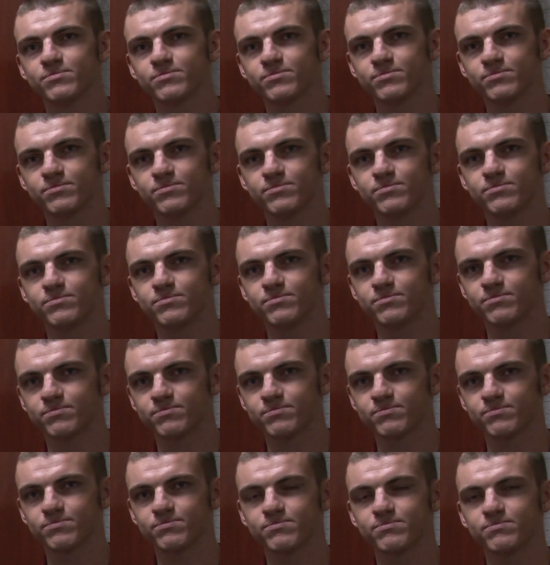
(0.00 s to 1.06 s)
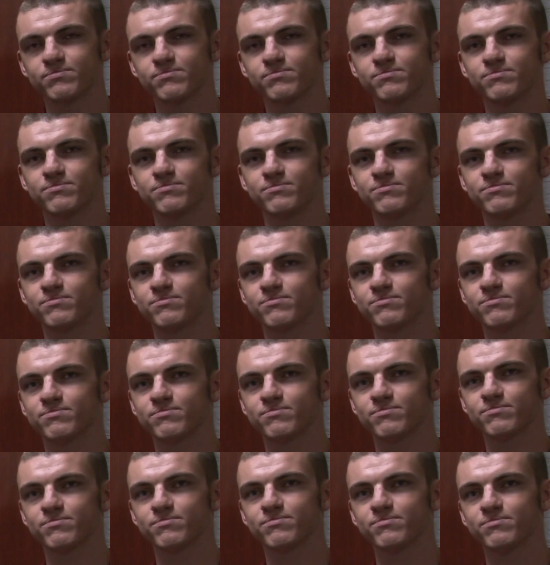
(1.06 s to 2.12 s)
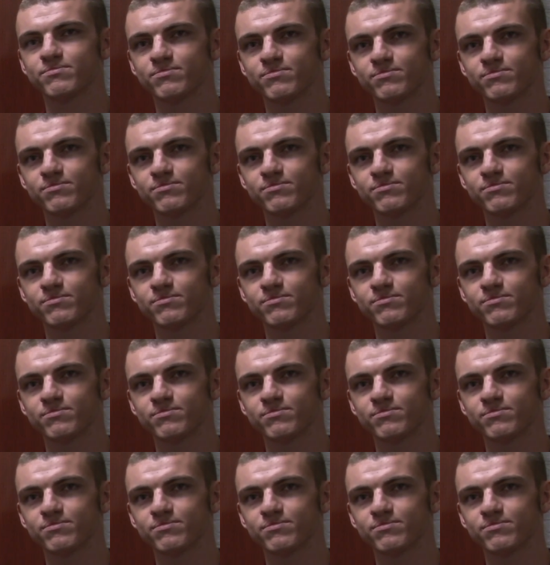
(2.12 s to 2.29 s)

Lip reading: [no speech]